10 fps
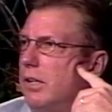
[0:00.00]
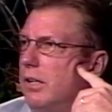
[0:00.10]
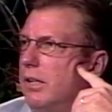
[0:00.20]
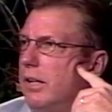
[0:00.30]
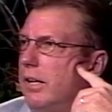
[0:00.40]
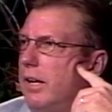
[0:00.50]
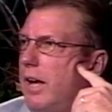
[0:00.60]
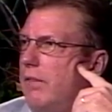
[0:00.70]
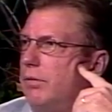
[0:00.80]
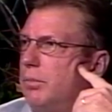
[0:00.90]
Uh, and a
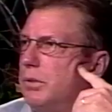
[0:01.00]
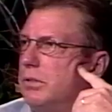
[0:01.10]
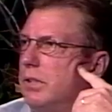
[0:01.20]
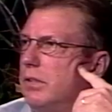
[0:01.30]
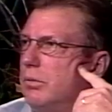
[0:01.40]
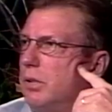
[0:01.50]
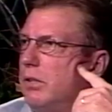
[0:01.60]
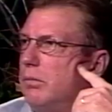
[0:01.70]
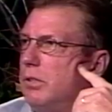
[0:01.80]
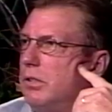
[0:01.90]
half a percent
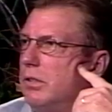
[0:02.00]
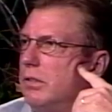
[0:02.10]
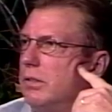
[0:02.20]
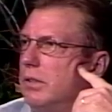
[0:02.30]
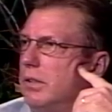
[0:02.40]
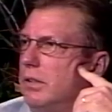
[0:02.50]
rate of return